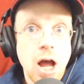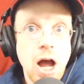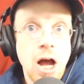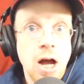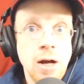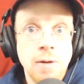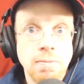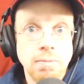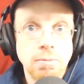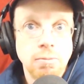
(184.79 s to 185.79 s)

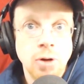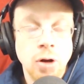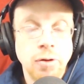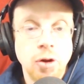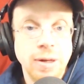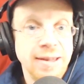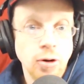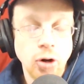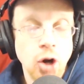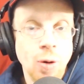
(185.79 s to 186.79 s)
So we still
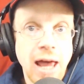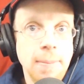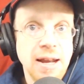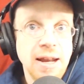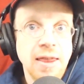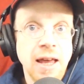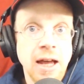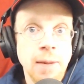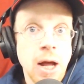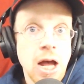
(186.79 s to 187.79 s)
don't know what happened to
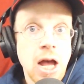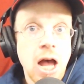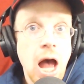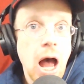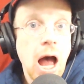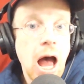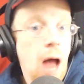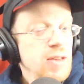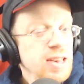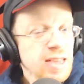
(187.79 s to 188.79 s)
them.
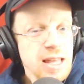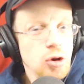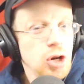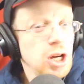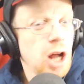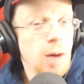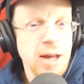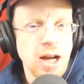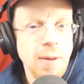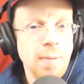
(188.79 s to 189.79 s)
Obviously, they're going to be
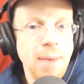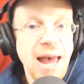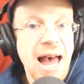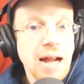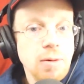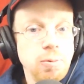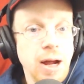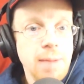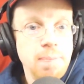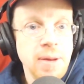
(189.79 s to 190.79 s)
coming back,
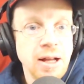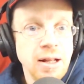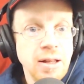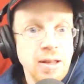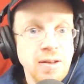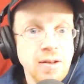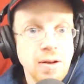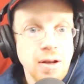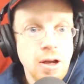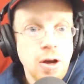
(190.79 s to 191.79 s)
right? Because
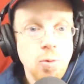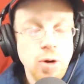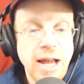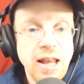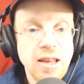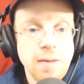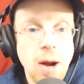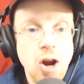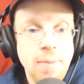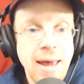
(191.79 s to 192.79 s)
we're getting
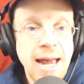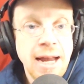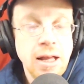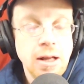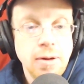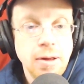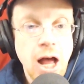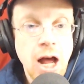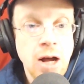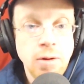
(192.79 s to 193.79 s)
Spider-Man
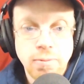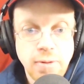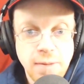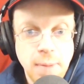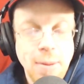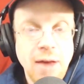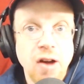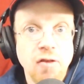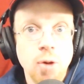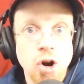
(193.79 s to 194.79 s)

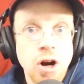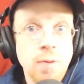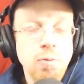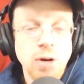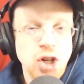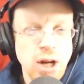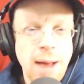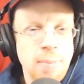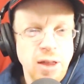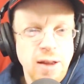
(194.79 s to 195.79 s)
Far From Home, which
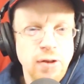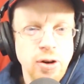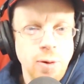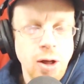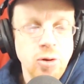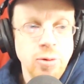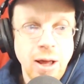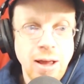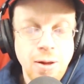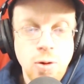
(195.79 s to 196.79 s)
I believe the trailer's
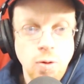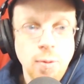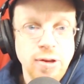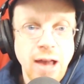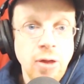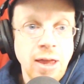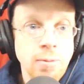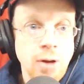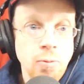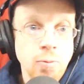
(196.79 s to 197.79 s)
rumors are that
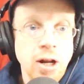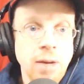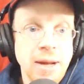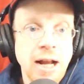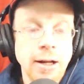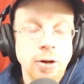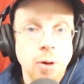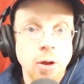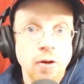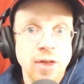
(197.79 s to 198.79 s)
we're going to be getting a
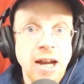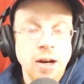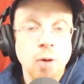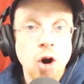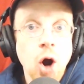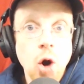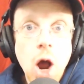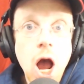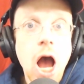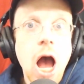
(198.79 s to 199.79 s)
trailer for that tomorrow.
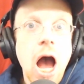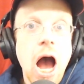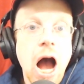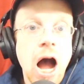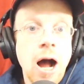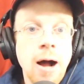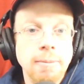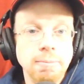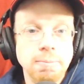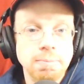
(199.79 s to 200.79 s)

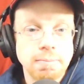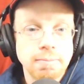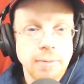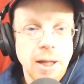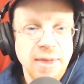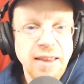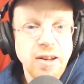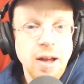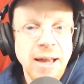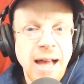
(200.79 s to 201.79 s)
But that's
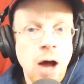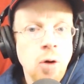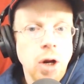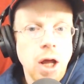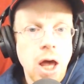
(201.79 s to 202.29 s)
coming out.